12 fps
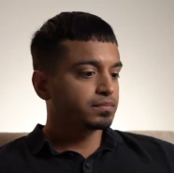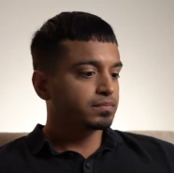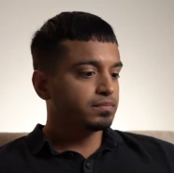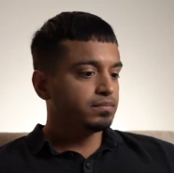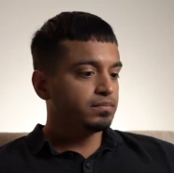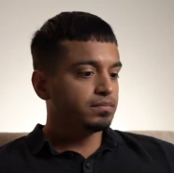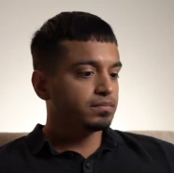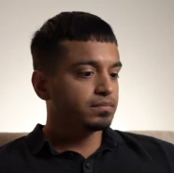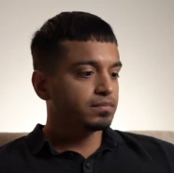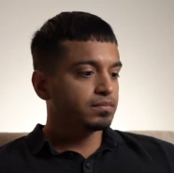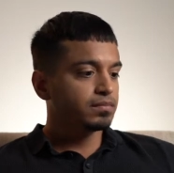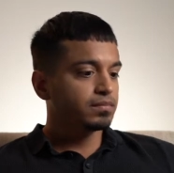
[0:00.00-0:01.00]

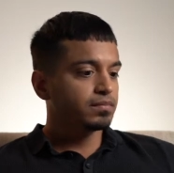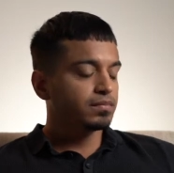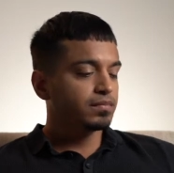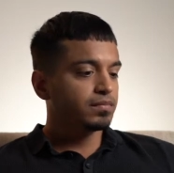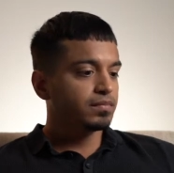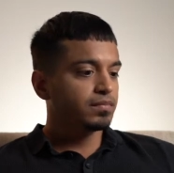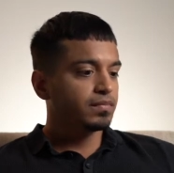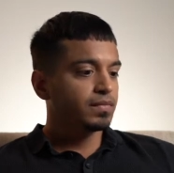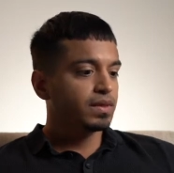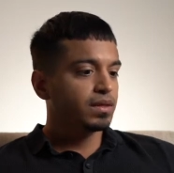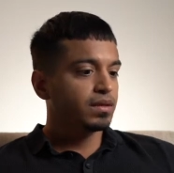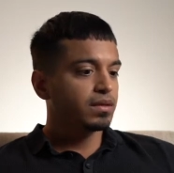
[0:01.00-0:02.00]

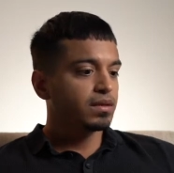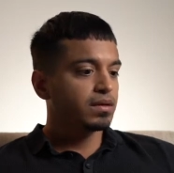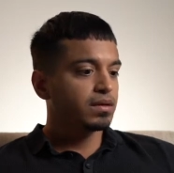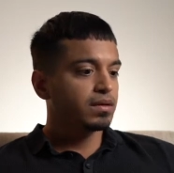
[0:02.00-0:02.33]
No one is speaking in this clip.